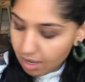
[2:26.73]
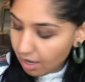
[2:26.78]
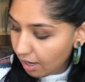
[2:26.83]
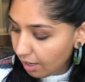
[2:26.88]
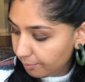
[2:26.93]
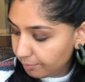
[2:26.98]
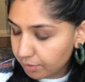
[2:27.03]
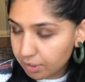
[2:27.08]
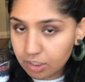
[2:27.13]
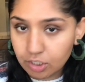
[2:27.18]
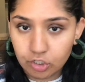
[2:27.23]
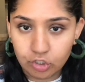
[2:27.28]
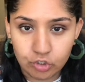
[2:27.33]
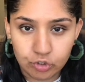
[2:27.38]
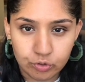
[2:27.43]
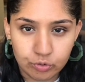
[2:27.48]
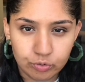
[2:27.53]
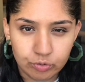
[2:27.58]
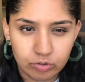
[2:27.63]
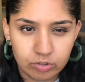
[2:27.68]
I'm gonna
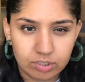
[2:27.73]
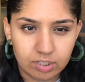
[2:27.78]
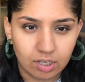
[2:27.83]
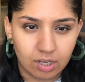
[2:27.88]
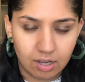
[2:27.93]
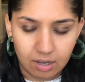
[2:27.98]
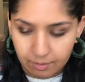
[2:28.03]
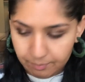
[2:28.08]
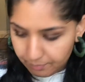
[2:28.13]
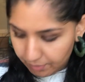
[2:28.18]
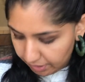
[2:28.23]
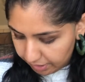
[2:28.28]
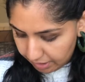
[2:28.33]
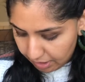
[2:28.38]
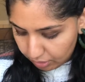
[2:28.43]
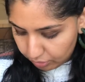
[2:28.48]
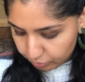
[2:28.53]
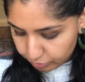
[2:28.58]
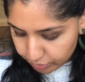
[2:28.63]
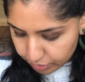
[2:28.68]
use a
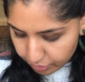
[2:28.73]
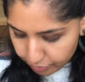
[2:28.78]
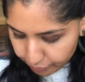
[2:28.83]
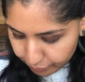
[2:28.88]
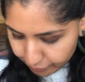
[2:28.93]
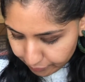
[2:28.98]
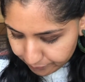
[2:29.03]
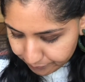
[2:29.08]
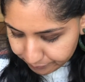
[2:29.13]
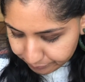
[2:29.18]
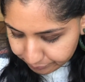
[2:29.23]
yellow tone.